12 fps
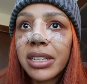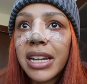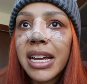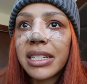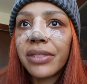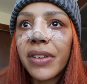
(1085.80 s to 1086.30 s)

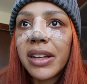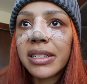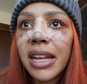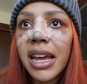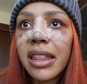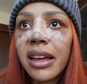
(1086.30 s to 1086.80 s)
Today is the first
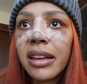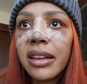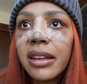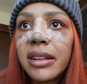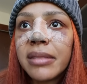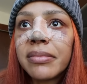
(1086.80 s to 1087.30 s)
day that
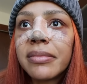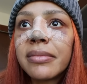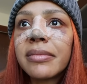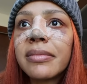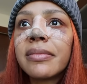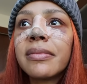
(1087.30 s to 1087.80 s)

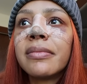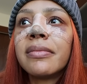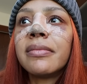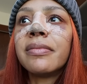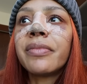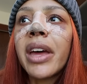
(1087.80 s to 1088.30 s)

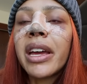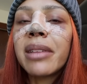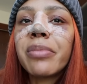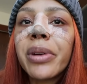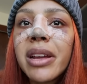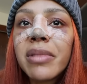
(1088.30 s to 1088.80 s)
I can
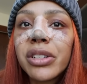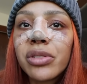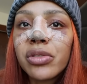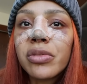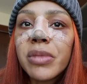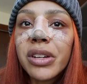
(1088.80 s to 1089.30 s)
pretty much
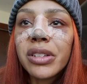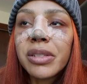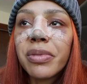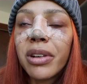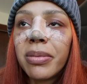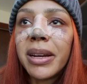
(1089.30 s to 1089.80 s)
almost
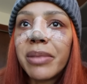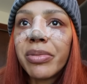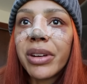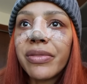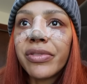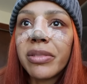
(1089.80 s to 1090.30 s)
properly
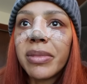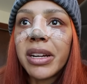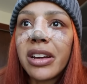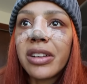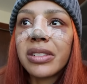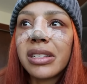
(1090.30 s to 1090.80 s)
breathe through my
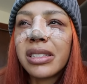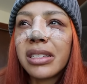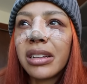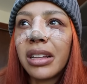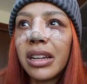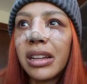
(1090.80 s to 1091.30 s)
nose. It's
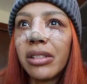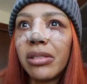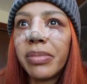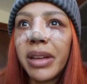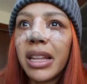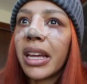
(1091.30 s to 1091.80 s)
still a little
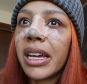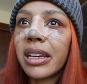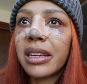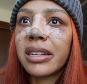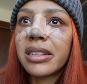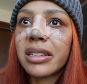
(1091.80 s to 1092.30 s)
bit
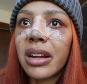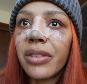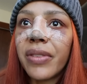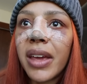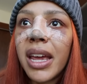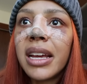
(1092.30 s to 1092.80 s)
like
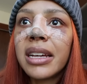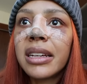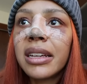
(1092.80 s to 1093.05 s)
stuffy,